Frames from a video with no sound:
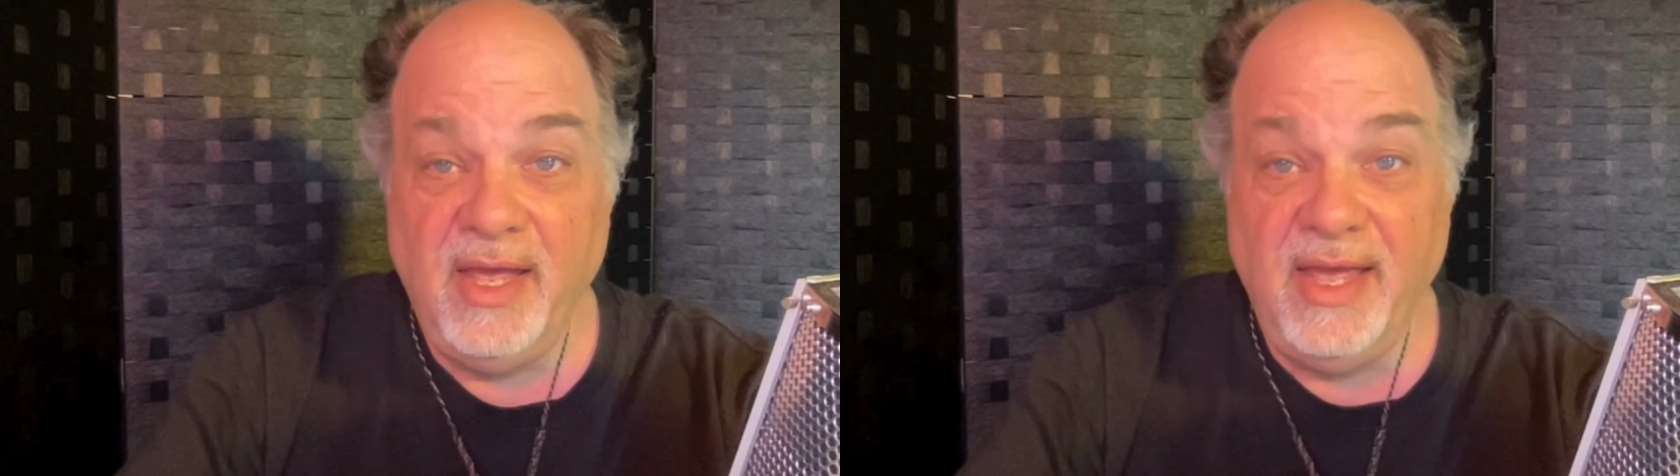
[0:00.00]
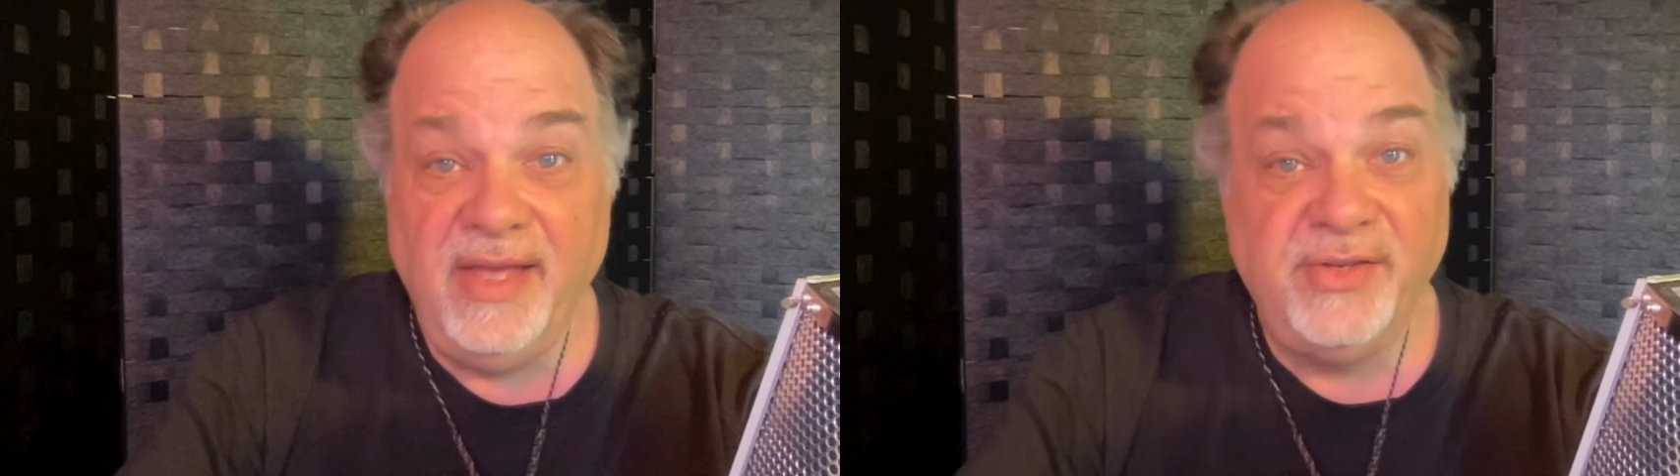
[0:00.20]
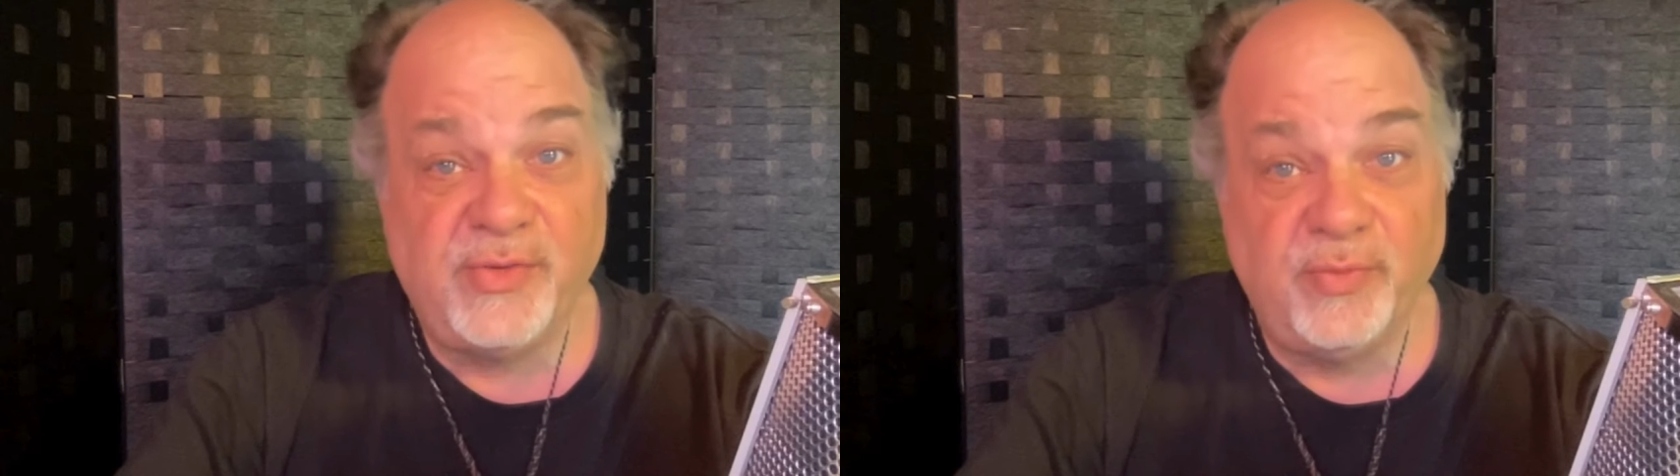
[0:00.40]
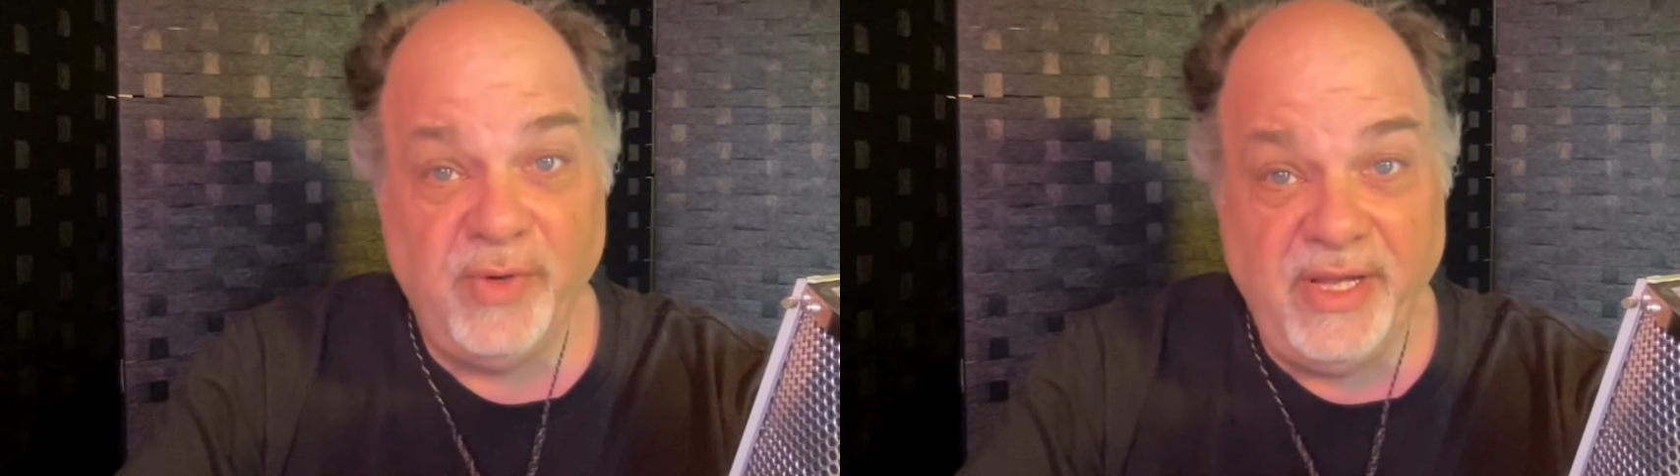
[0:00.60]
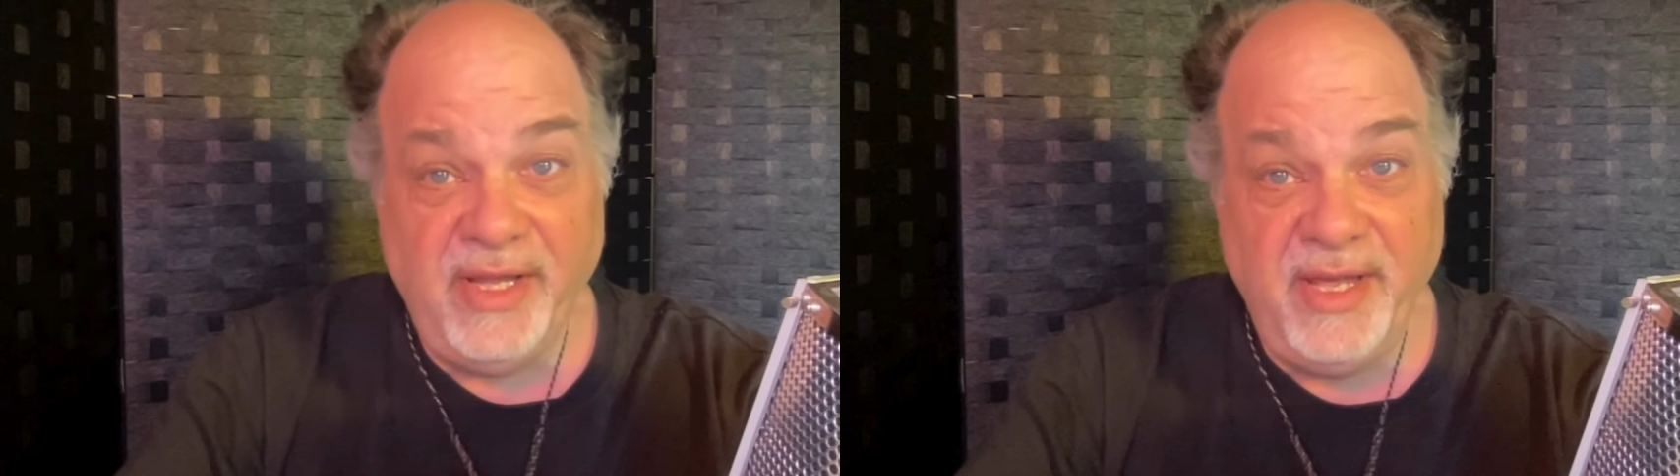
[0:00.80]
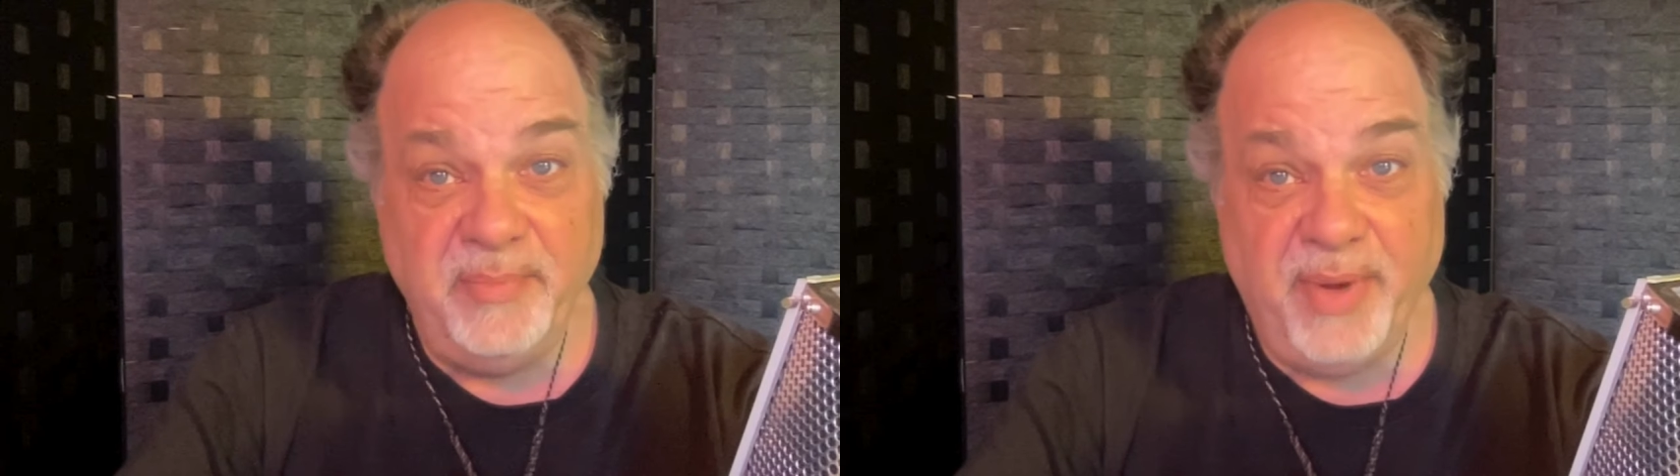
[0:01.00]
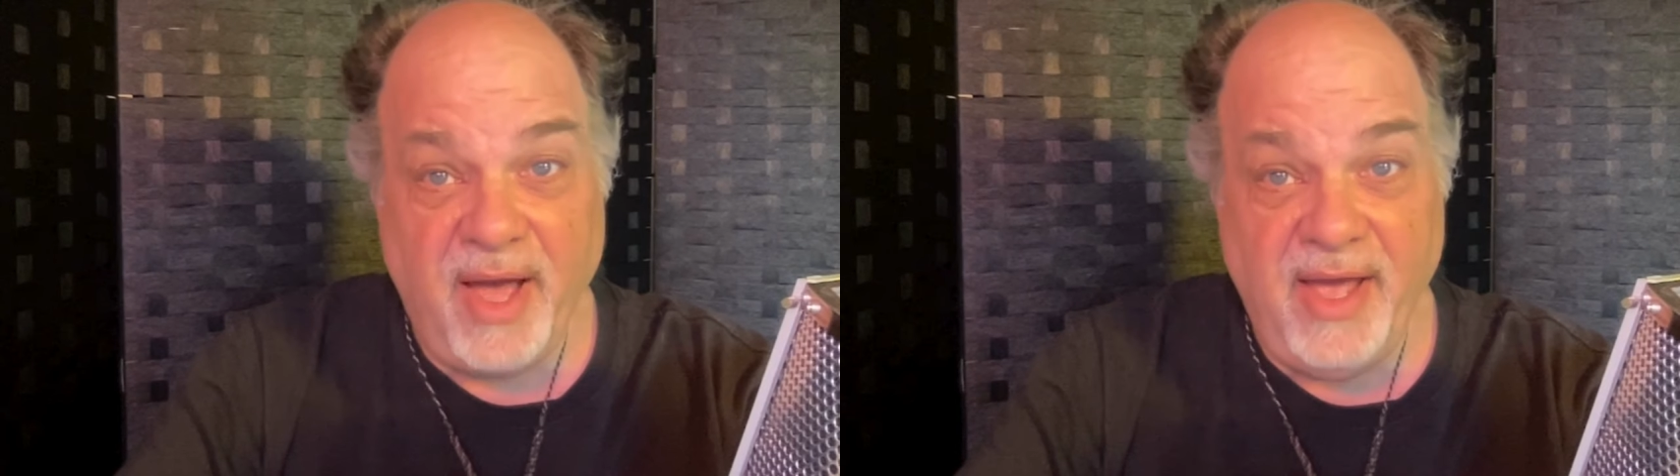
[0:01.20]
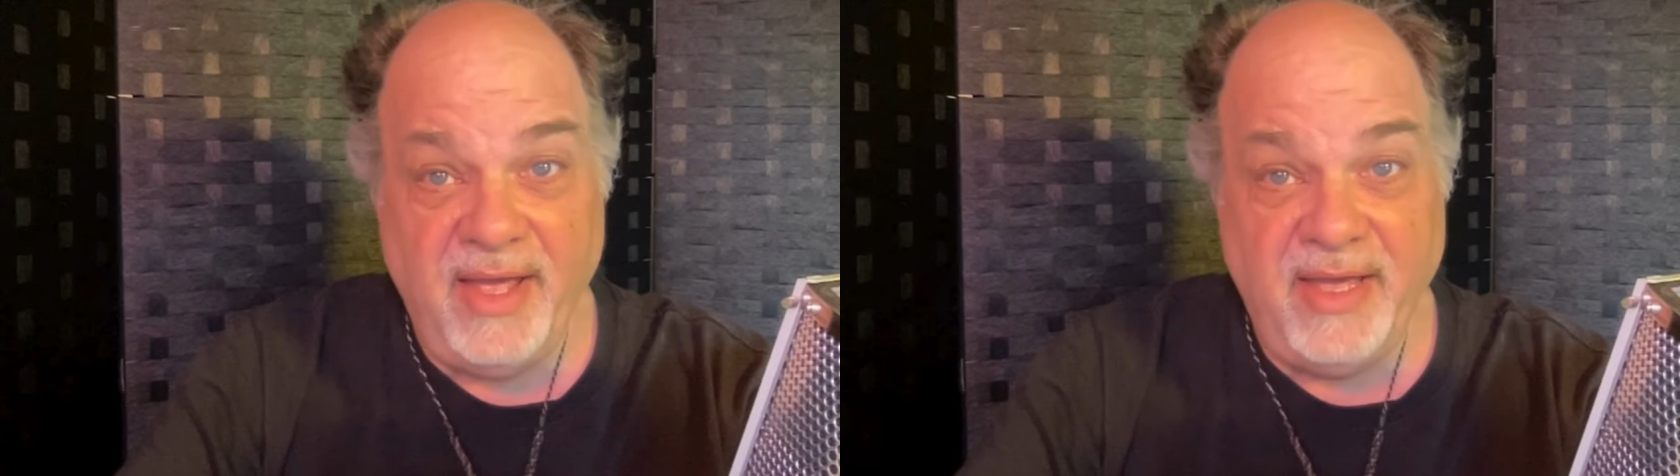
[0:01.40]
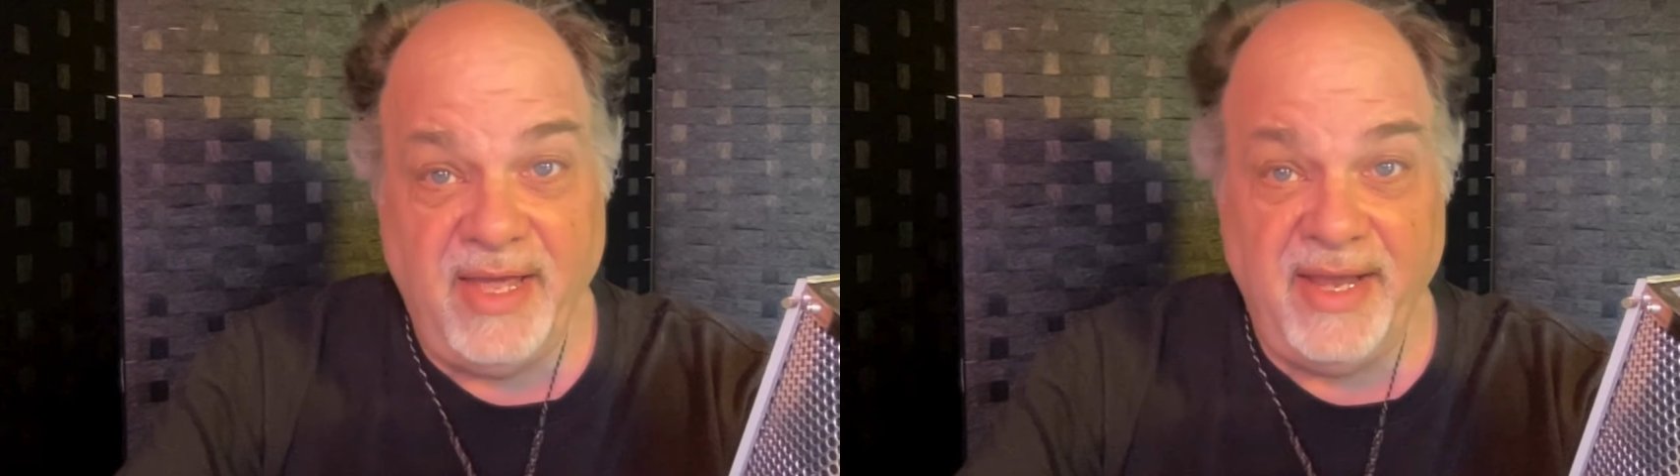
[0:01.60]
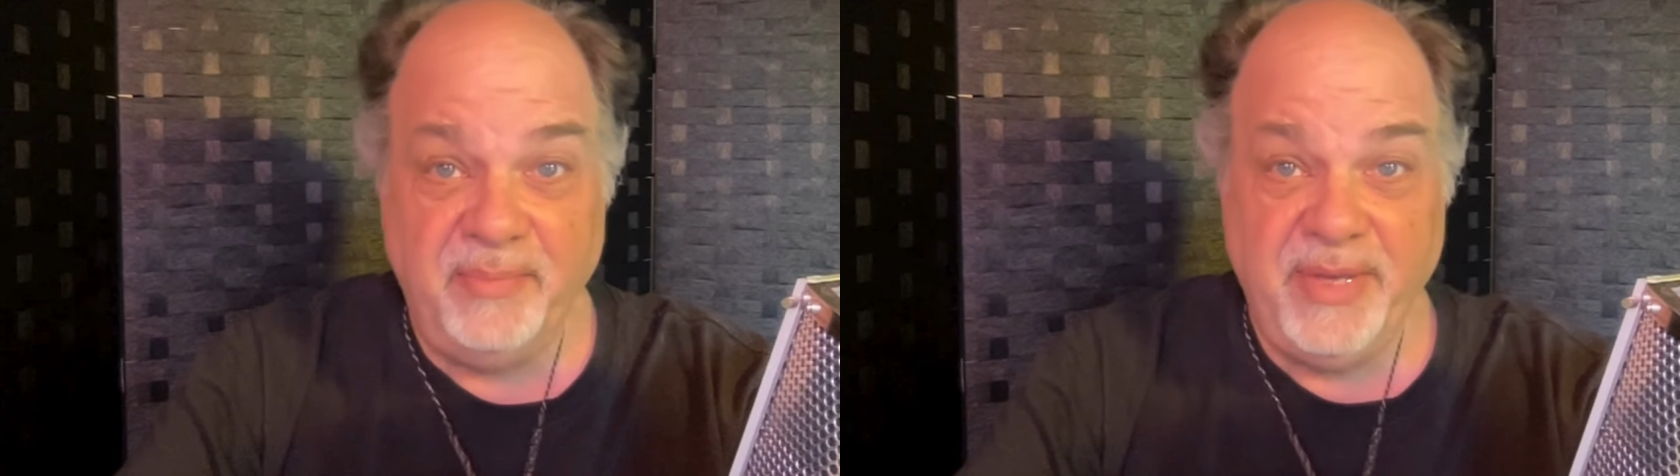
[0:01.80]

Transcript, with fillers: is really by getting